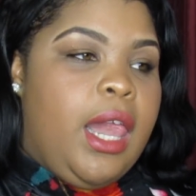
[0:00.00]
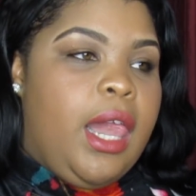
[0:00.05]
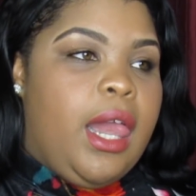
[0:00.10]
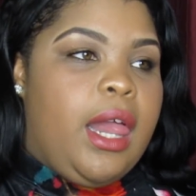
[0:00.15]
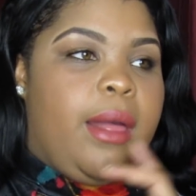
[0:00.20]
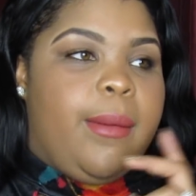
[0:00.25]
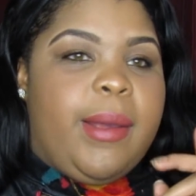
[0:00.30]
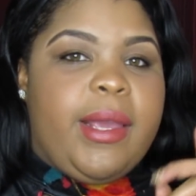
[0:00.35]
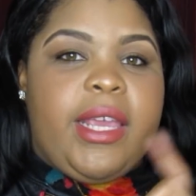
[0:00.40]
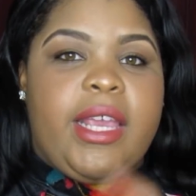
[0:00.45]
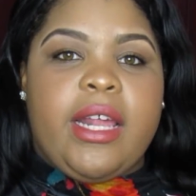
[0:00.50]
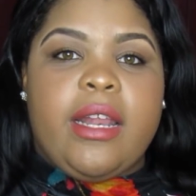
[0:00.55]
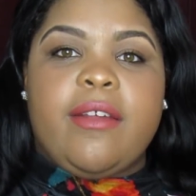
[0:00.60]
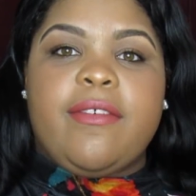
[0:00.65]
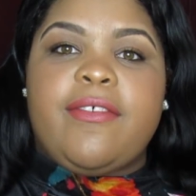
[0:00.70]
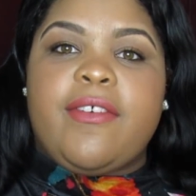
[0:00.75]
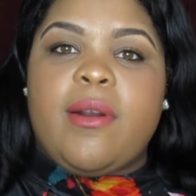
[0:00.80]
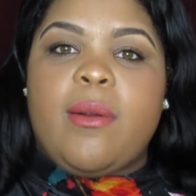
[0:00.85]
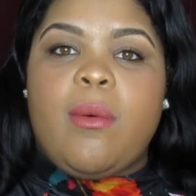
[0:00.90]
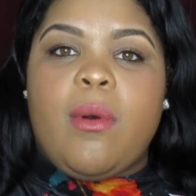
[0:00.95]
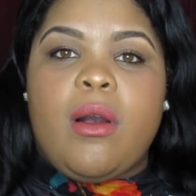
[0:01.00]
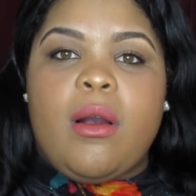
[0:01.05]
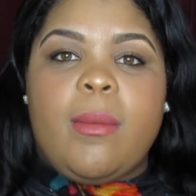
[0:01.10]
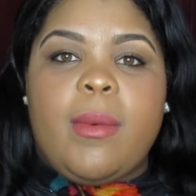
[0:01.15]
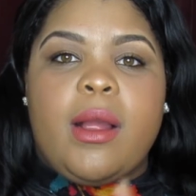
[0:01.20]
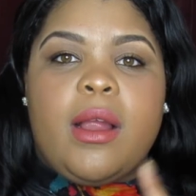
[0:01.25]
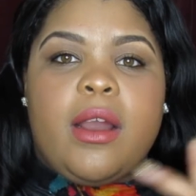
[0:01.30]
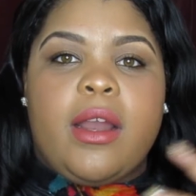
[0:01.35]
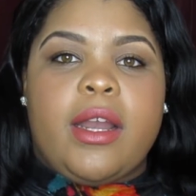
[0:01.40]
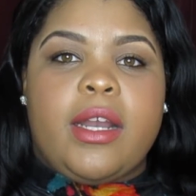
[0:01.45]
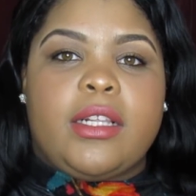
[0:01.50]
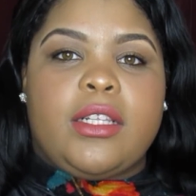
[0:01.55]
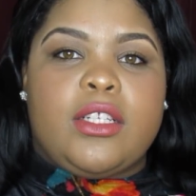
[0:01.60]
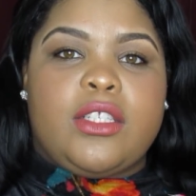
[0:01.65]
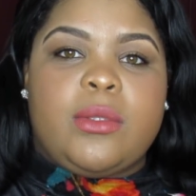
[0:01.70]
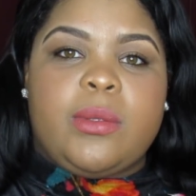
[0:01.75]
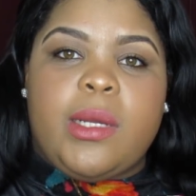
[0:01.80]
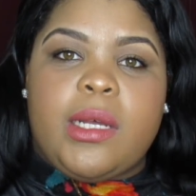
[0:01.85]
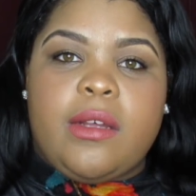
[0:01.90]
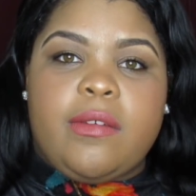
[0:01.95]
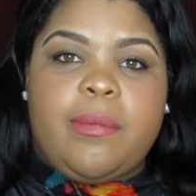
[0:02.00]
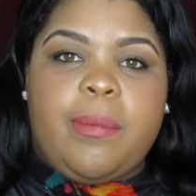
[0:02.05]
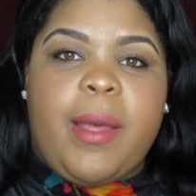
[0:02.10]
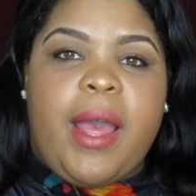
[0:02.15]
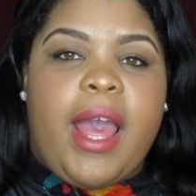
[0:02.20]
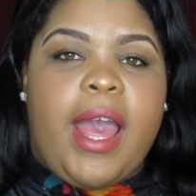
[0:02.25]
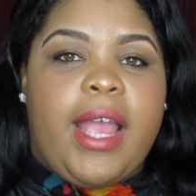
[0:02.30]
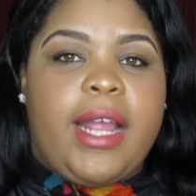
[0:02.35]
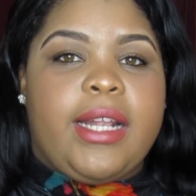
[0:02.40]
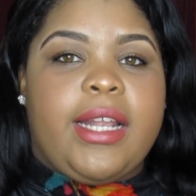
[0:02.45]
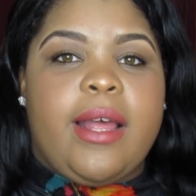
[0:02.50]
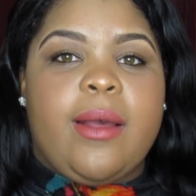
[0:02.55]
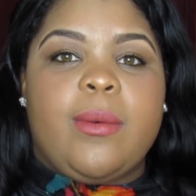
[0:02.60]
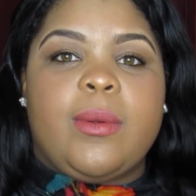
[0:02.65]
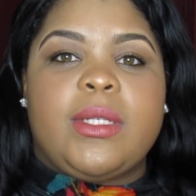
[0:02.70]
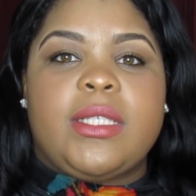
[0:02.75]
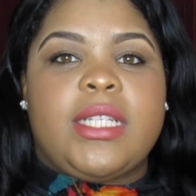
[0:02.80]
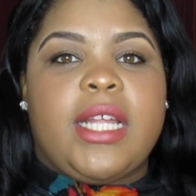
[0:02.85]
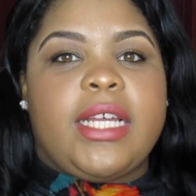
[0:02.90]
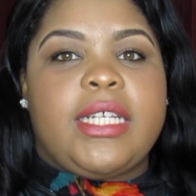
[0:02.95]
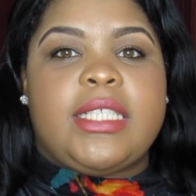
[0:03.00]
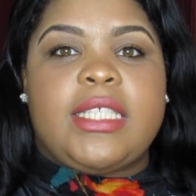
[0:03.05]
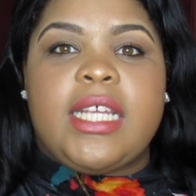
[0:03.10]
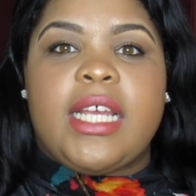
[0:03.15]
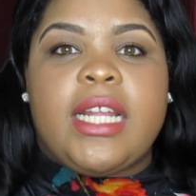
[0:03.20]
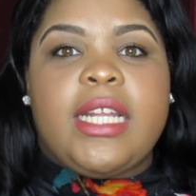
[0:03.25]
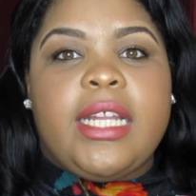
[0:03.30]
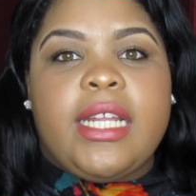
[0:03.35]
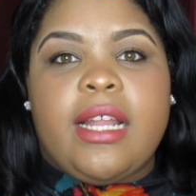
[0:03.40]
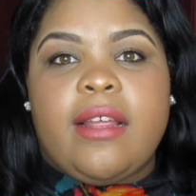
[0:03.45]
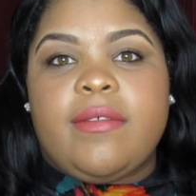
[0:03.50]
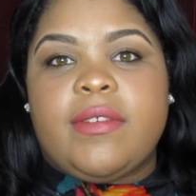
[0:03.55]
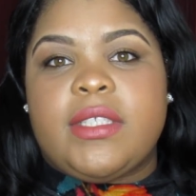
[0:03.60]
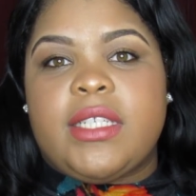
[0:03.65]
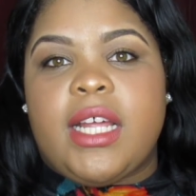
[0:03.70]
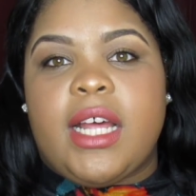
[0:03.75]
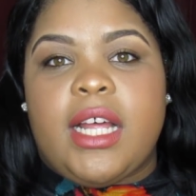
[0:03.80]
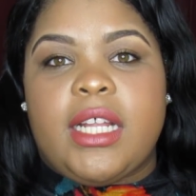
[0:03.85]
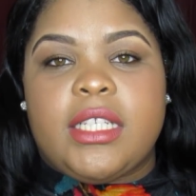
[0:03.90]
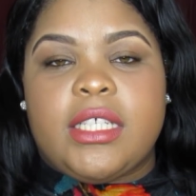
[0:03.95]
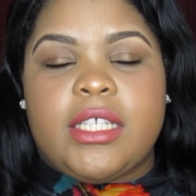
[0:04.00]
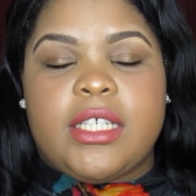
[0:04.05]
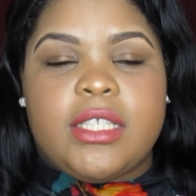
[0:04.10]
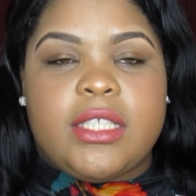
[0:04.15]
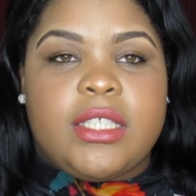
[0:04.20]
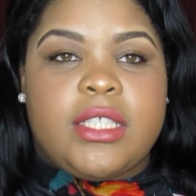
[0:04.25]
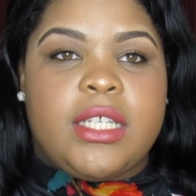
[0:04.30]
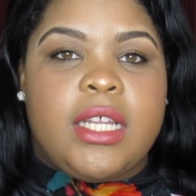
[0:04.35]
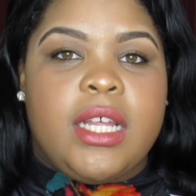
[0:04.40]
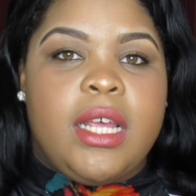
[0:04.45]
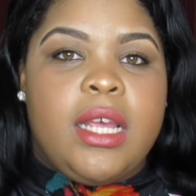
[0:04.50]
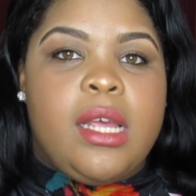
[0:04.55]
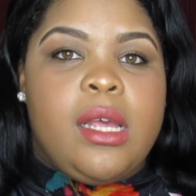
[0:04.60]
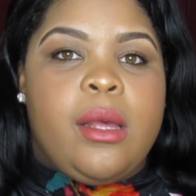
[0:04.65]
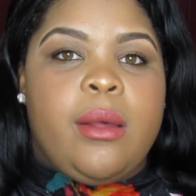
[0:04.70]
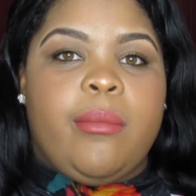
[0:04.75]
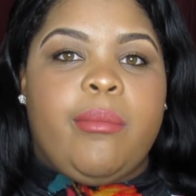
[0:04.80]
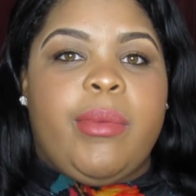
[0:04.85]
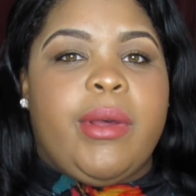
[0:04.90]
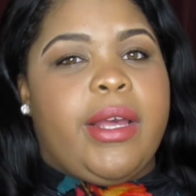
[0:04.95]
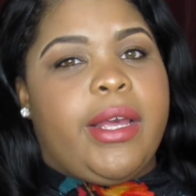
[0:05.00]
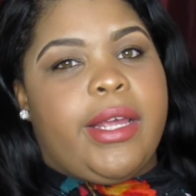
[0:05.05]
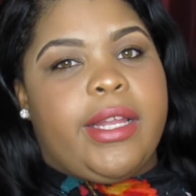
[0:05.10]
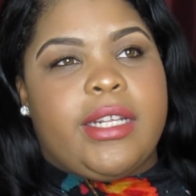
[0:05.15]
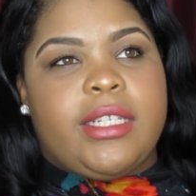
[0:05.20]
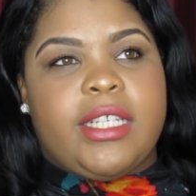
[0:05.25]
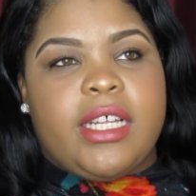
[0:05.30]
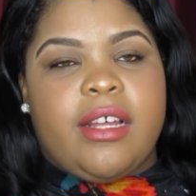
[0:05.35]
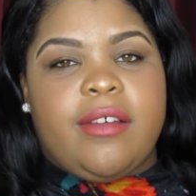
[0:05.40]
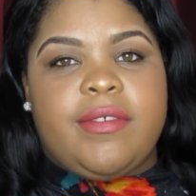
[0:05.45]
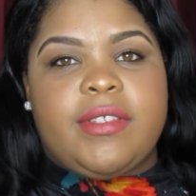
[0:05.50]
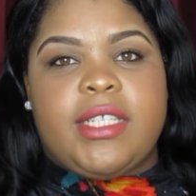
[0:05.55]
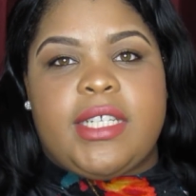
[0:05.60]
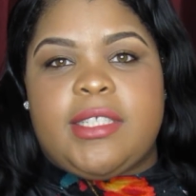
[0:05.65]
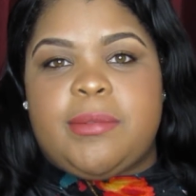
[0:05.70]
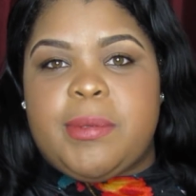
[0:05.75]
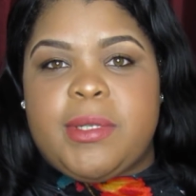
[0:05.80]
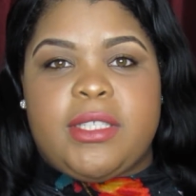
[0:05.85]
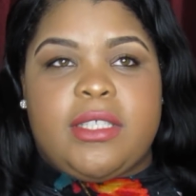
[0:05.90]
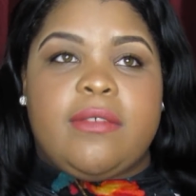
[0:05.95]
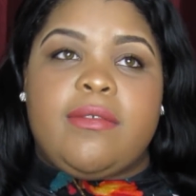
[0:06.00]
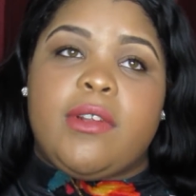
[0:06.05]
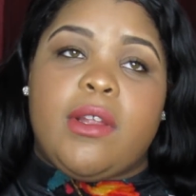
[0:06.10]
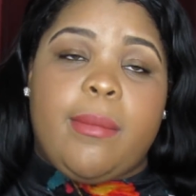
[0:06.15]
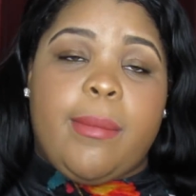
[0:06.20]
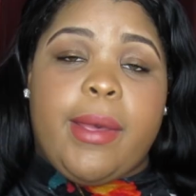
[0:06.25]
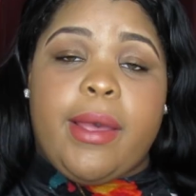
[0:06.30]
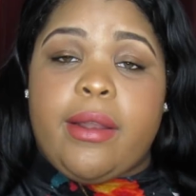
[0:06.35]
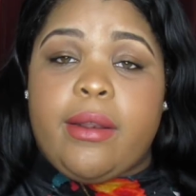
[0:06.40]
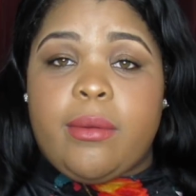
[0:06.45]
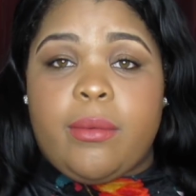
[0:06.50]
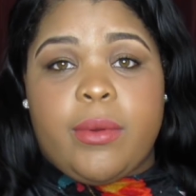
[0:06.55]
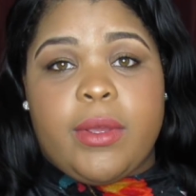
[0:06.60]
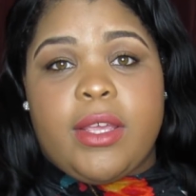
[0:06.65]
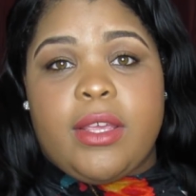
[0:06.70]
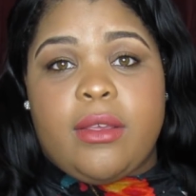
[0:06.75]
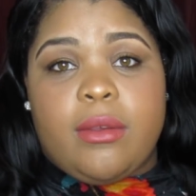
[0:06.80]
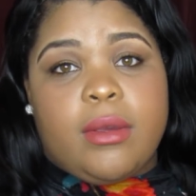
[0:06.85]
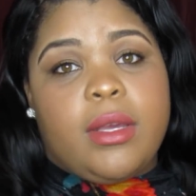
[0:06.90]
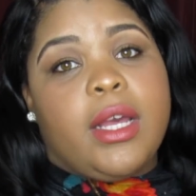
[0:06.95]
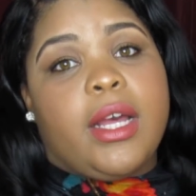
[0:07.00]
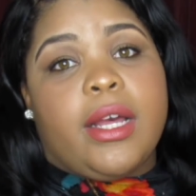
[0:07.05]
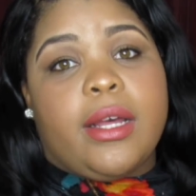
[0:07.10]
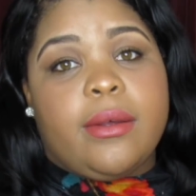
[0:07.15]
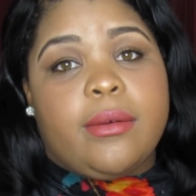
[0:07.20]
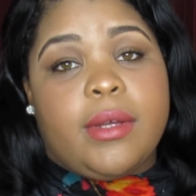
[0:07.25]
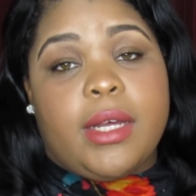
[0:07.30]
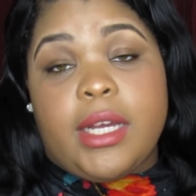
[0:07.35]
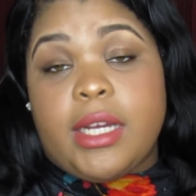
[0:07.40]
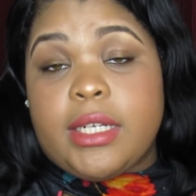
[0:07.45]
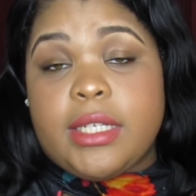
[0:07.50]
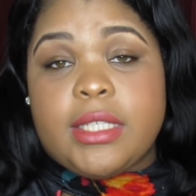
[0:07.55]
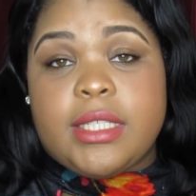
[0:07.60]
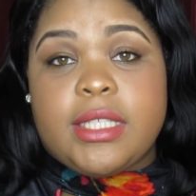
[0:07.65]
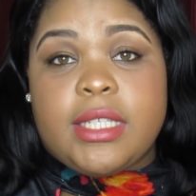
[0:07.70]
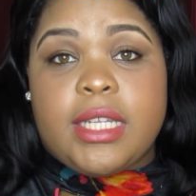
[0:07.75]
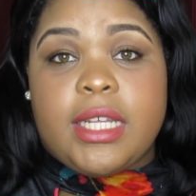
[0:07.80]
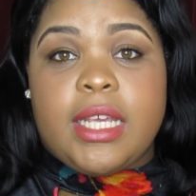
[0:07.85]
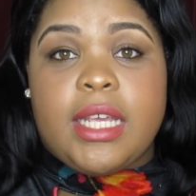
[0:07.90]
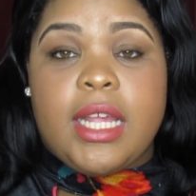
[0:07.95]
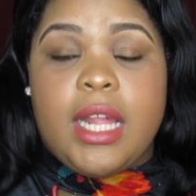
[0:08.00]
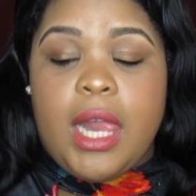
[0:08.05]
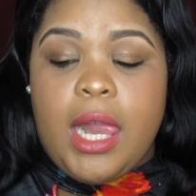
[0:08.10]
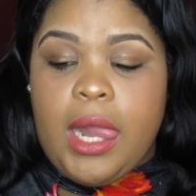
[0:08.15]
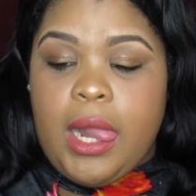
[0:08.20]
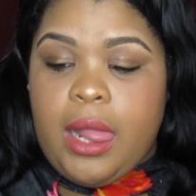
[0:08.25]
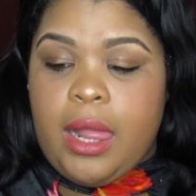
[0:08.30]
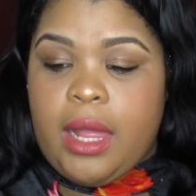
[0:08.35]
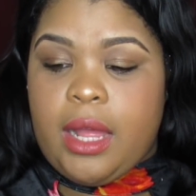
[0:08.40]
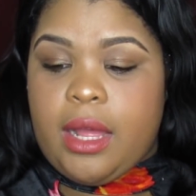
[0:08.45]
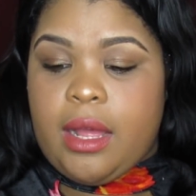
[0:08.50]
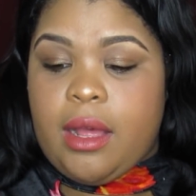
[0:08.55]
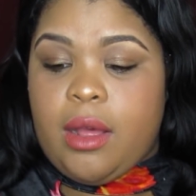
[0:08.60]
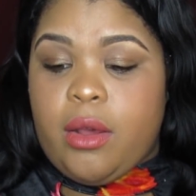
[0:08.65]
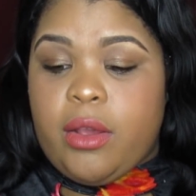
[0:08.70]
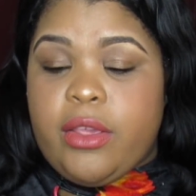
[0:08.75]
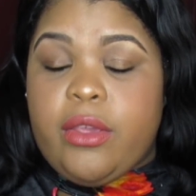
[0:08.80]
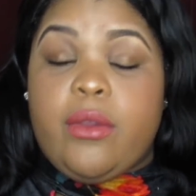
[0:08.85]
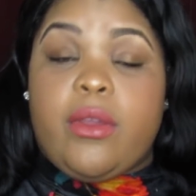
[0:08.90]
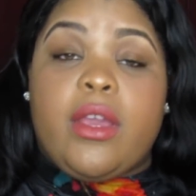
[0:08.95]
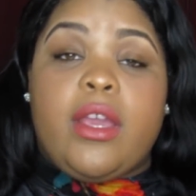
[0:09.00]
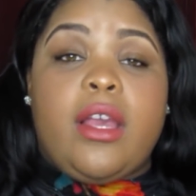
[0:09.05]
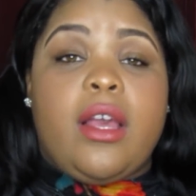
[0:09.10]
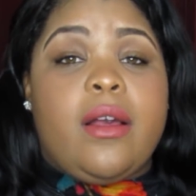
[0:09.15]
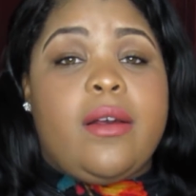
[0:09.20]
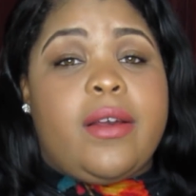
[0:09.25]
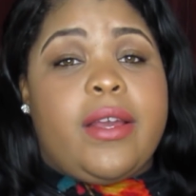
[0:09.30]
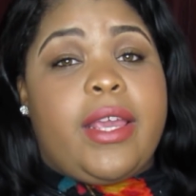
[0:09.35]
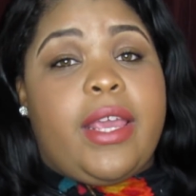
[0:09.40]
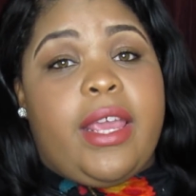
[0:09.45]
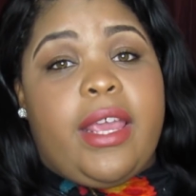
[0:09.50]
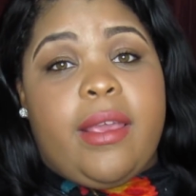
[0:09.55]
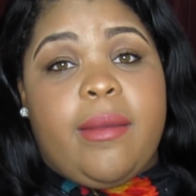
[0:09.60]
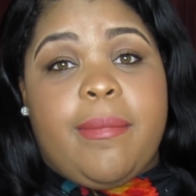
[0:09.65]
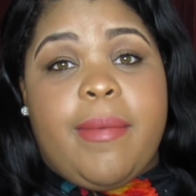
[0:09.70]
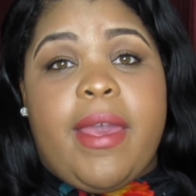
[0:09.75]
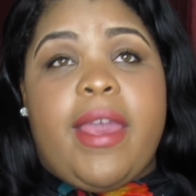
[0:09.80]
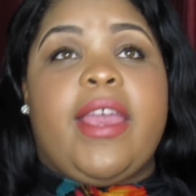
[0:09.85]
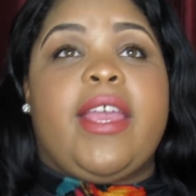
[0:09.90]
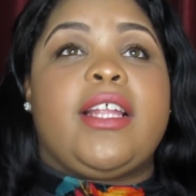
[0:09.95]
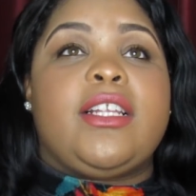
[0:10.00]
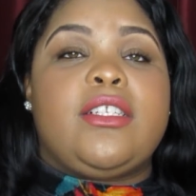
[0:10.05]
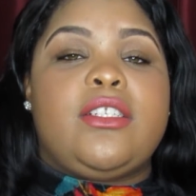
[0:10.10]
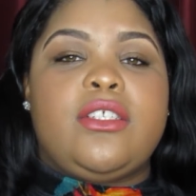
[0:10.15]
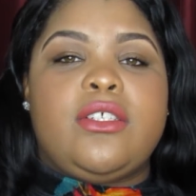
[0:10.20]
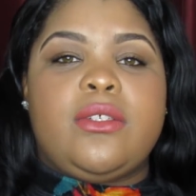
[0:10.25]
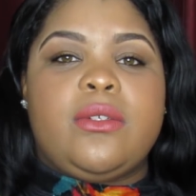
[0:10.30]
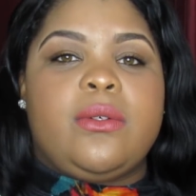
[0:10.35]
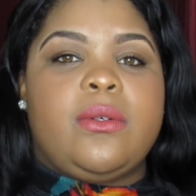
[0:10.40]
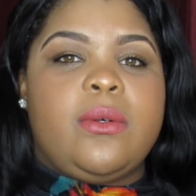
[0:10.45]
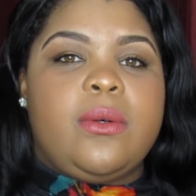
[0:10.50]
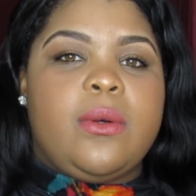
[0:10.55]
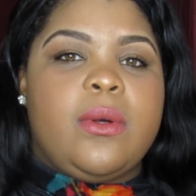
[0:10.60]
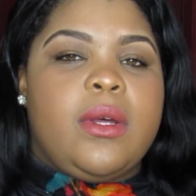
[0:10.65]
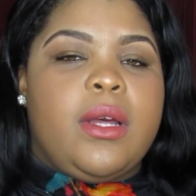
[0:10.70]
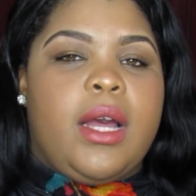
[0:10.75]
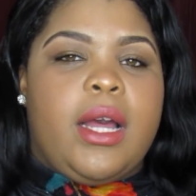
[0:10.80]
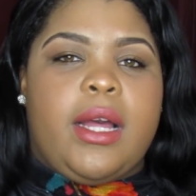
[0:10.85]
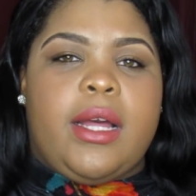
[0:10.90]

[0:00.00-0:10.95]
I get it from Walmart, the 12-pack. That one's like $10, $11. But Dove is expensive no matter where you go, honestly. Oh, you can go on eBay and do